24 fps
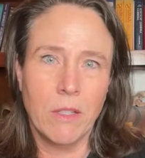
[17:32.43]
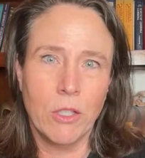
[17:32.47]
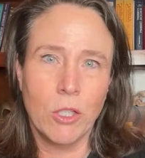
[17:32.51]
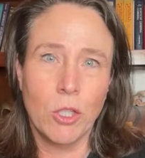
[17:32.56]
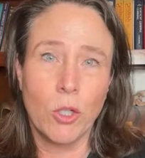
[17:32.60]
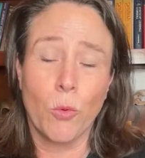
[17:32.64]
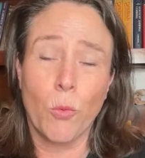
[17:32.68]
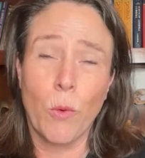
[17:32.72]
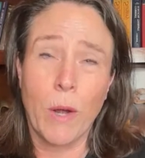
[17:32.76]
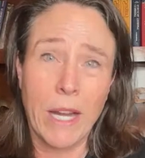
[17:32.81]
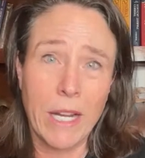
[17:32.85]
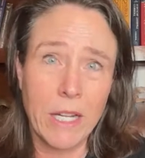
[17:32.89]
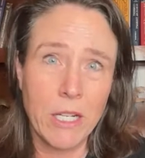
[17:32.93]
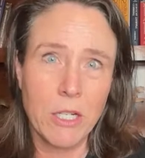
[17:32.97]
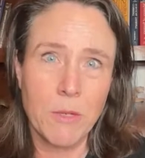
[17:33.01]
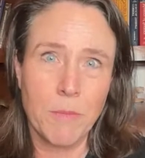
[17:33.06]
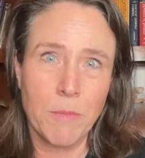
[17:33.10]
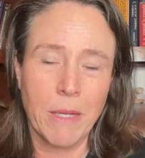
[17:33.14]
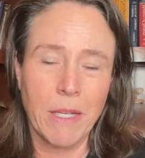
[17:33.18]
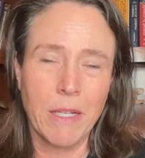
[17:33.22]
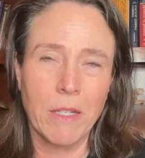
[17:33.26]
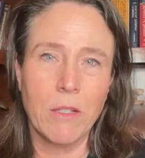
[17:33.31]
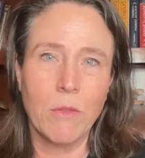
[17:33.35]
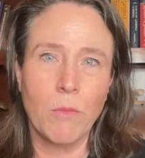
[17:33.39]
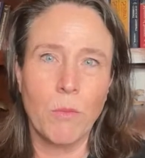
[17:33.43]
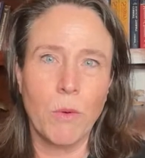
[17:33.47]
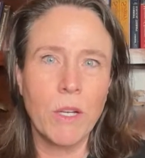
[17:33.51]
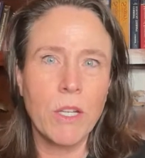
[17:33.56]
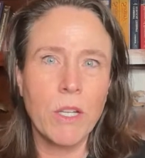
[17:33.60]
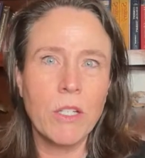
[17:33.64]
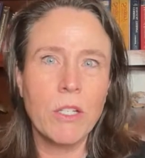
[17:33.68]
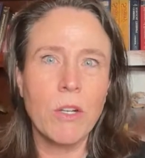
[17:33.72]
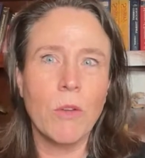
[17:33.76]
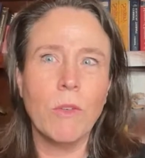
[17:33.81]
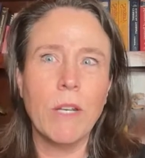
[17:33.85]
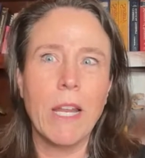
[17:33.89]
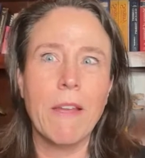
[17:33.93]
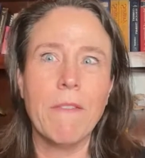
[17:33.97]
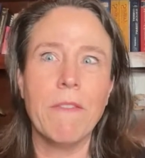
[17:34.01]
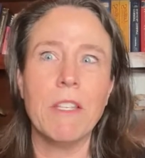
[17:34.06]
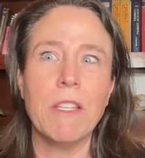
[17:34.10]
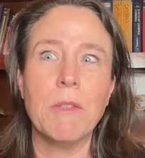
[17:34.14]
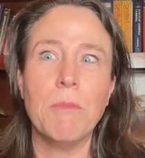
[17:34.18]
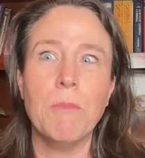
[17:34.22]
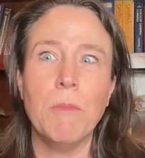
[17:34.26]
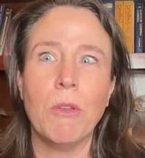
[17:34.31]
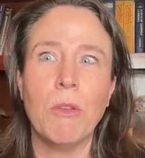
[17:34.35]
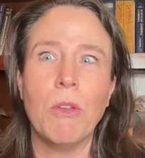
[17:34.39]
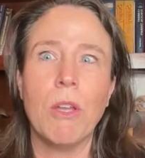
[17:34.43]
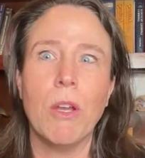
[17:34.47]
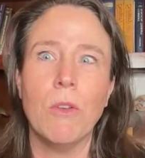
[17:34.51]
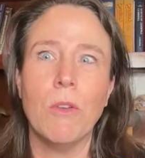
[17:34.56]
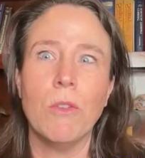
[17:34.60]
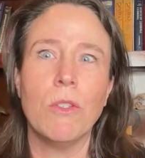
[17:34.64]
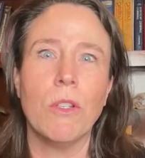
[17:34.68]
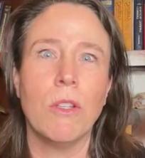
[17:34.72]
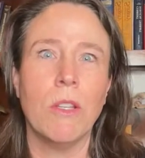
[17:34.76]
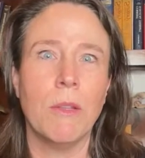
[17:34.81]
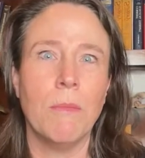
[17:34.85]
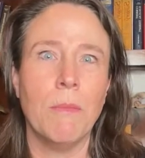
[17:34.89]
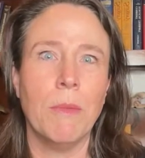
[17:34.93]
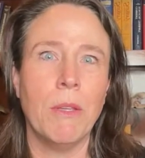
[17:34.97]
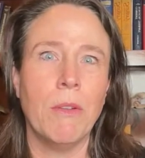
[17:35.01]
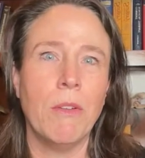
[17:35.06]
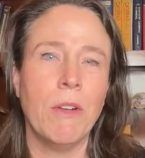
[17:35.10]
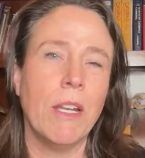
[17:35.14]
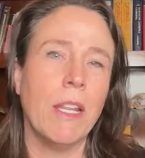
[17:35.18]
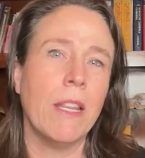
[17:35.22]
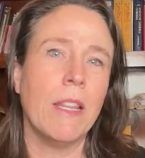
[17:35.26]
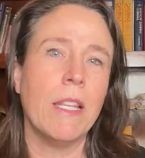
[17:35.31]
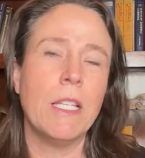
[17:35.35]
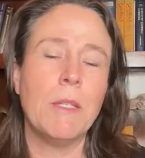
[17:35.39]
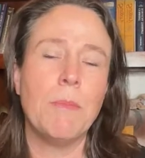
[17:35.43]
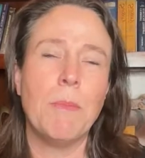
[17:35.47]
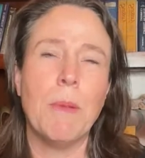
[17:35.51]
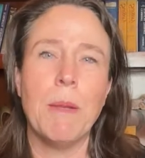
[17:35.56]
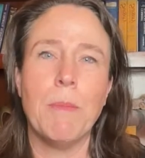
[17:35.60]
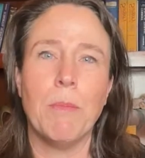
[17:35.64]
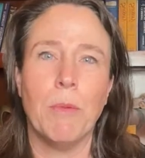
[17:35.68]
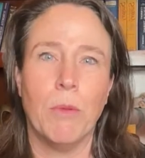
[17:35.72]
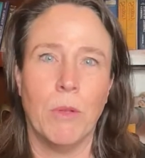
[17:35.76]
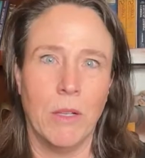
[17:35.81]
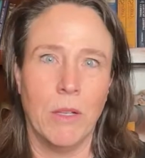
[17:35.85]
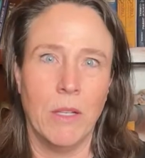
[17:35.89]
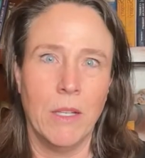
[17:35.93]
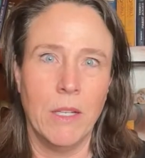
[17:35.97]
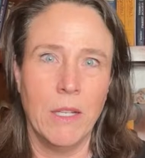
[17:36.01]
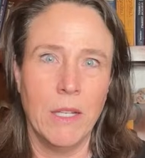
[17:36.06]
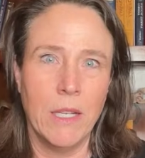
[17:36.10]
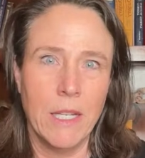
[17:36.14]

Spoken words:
derangement where you don't have this mucosal immunity, these people